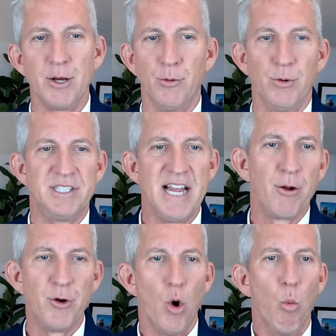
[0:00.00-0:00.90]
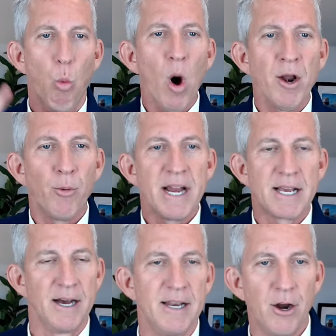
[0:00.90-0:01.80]
it was down to one rate
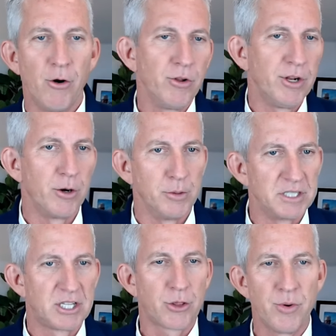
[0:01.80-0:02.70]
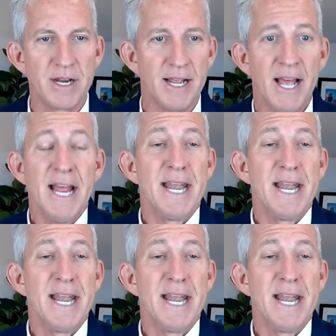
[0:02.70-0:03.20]
cut. Earlier, it was three.